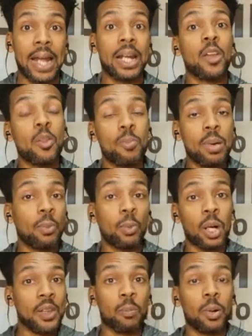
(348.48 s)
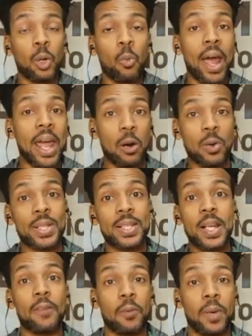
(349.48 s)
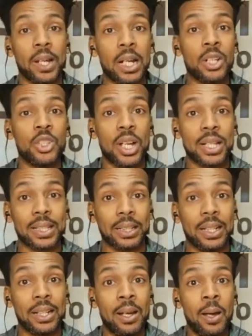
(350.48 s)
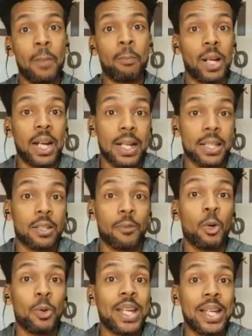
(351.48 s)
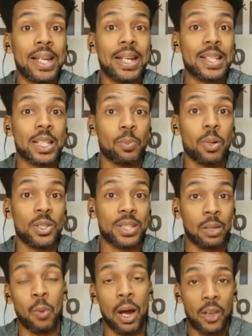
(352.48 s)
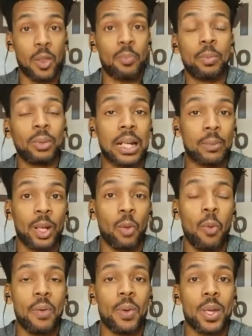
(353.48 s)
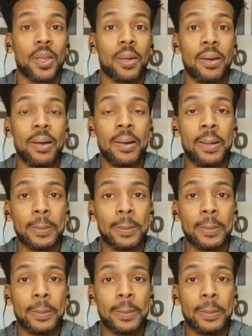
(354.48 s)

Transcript: and other people were either put away or suffering unjustly because of who he is as a person, while other people let him get away with it.